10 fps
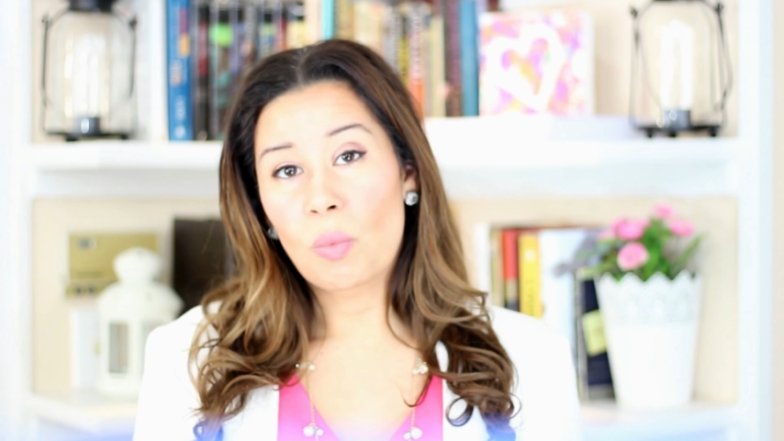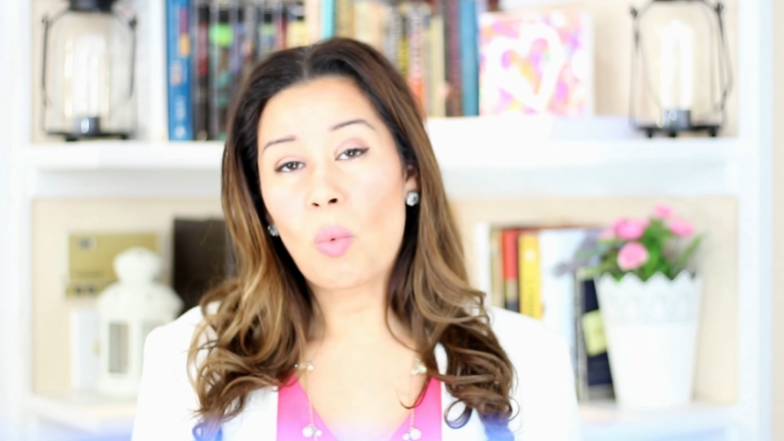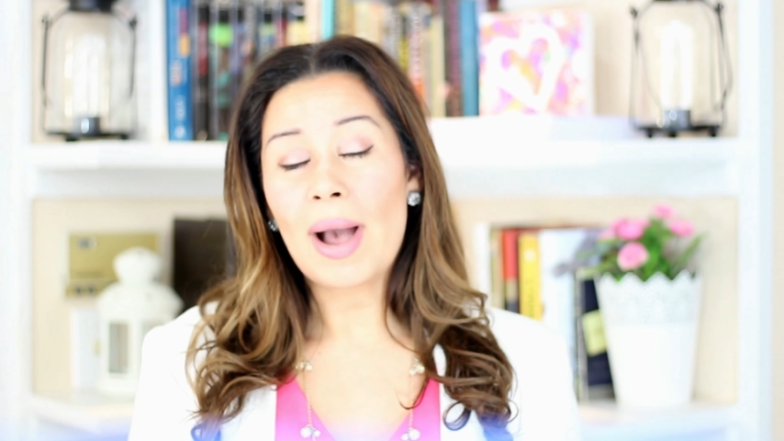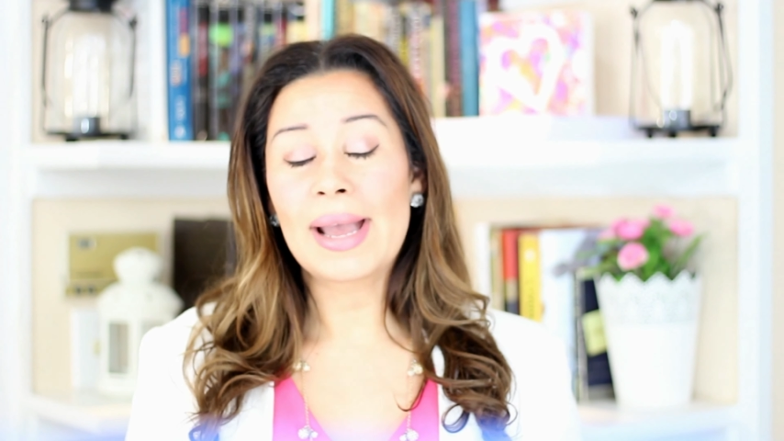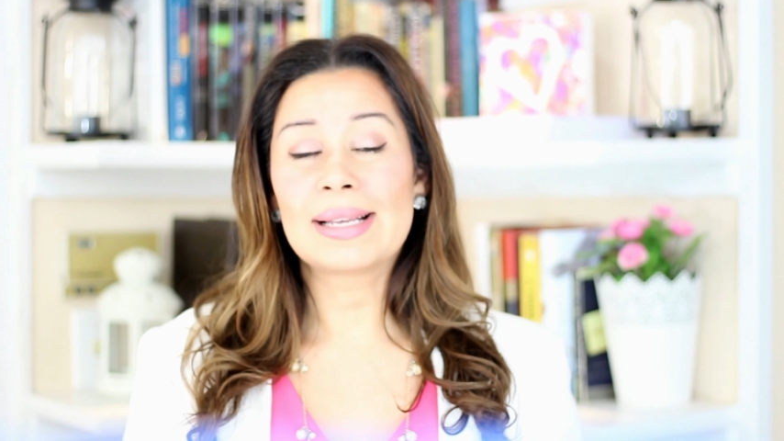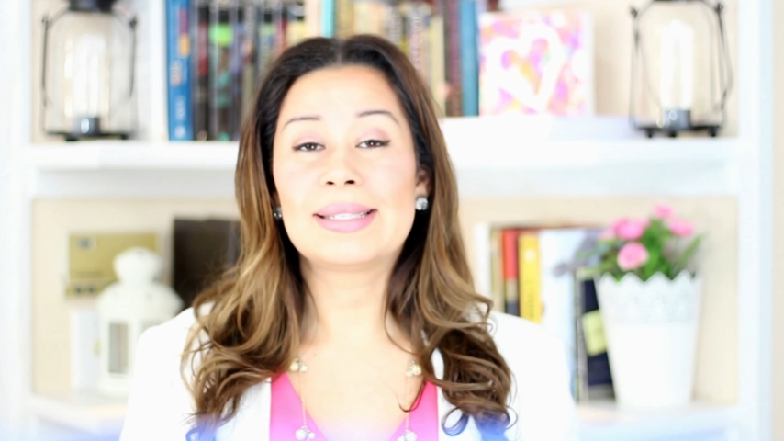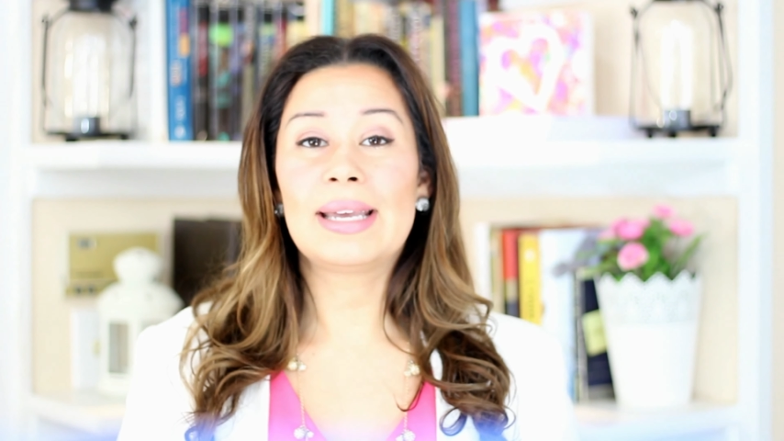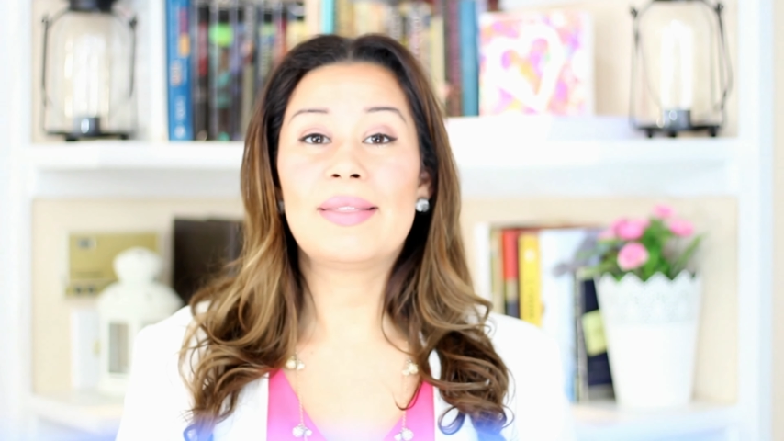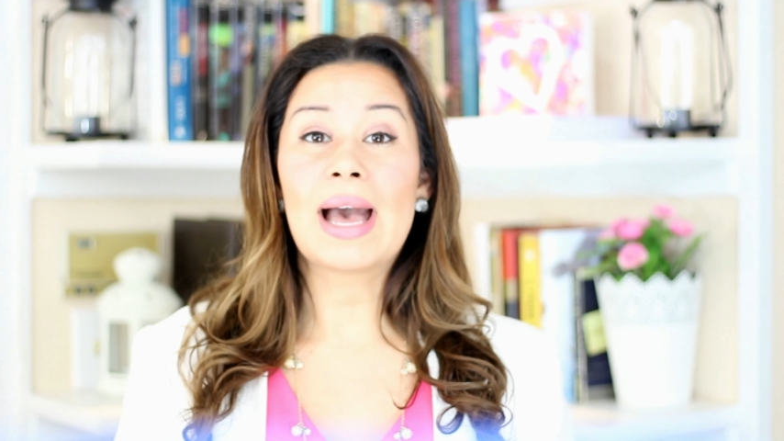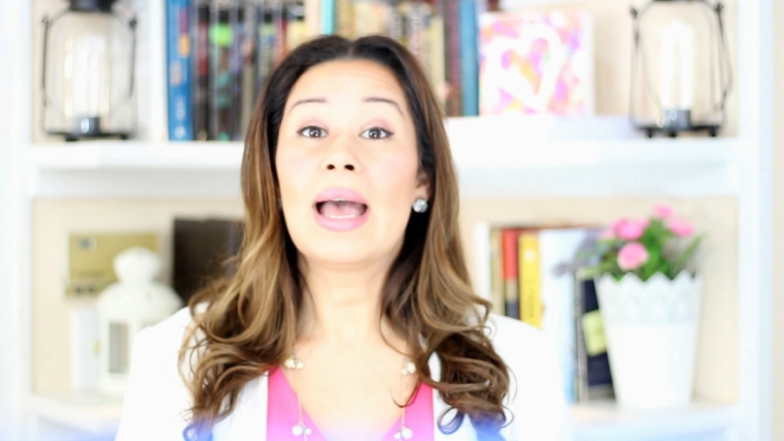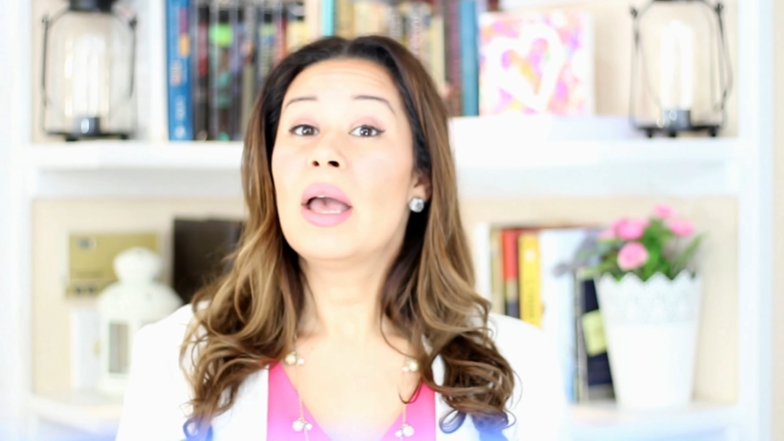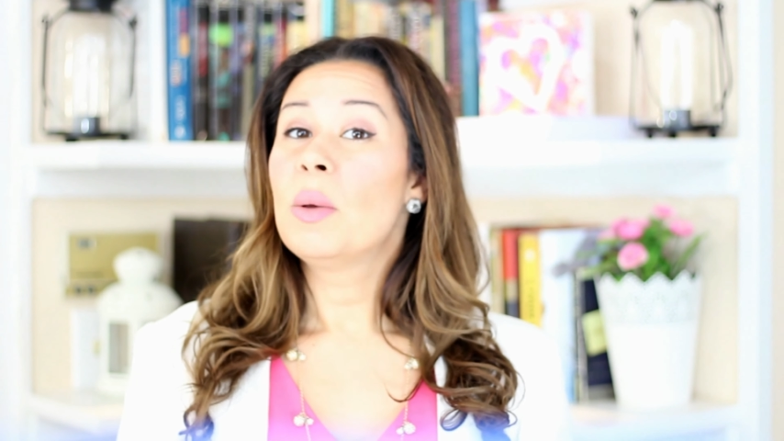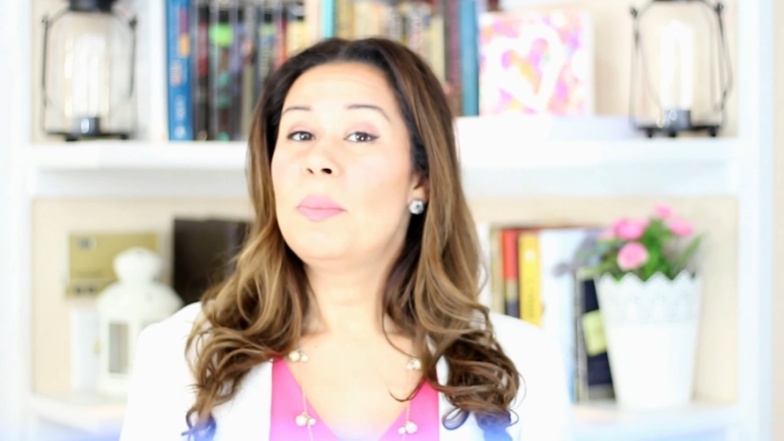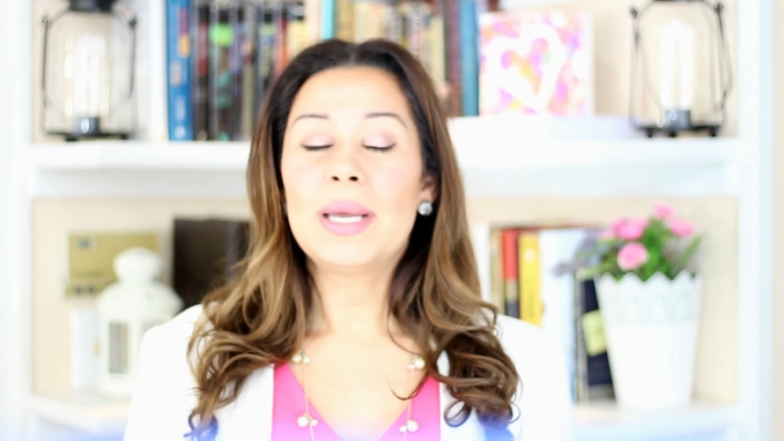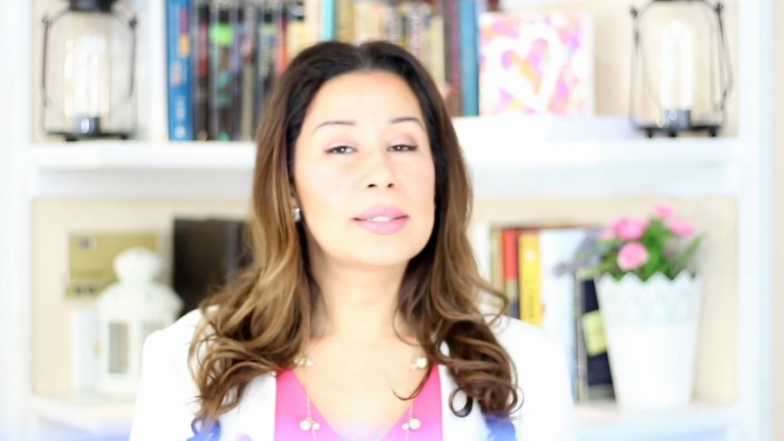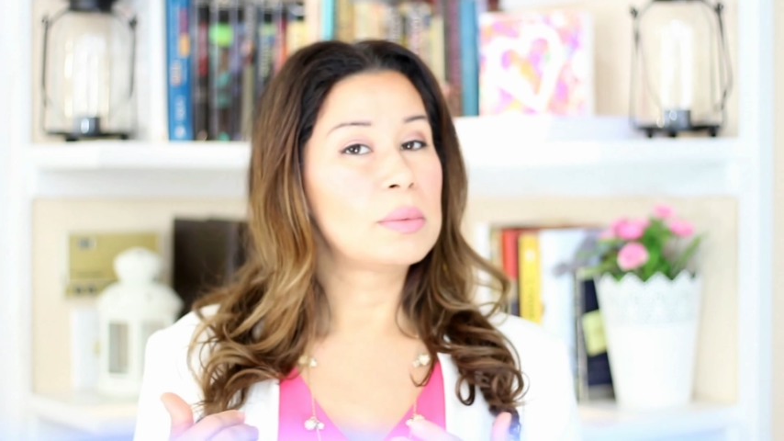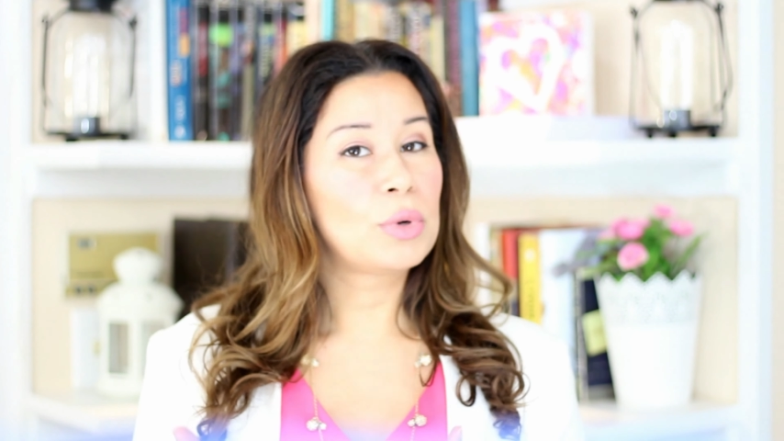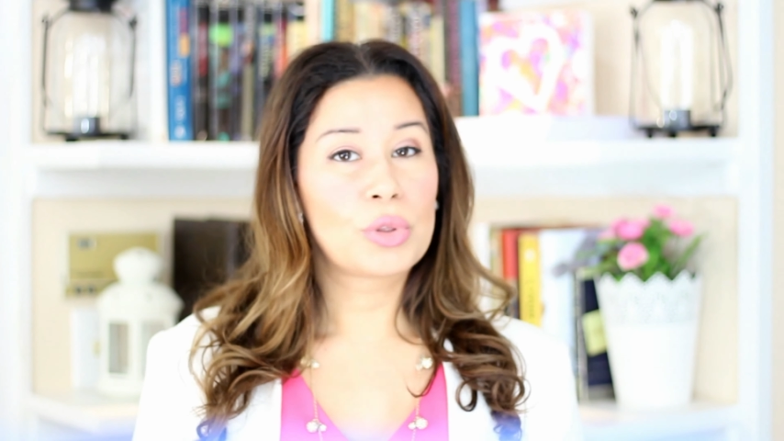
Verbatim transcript: why i say that based on